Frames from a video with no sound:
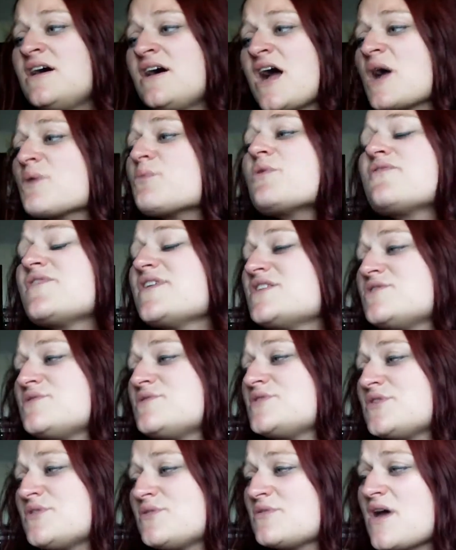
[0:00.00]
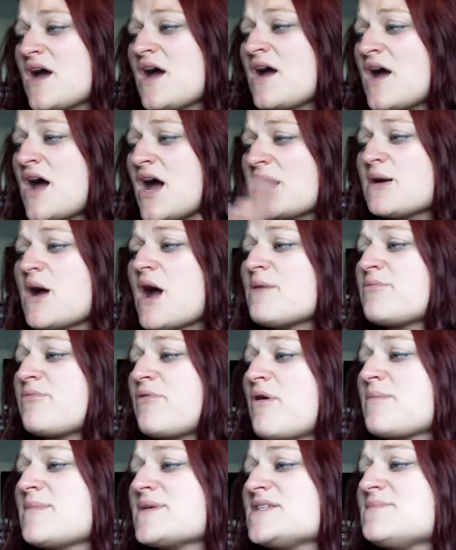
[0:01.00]
I will read you soon. I
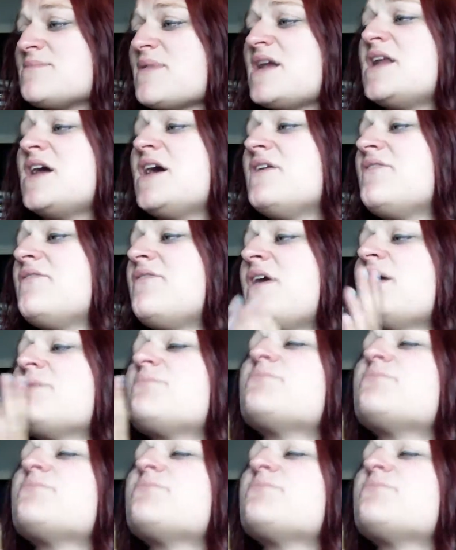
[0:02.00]
promise, my love. I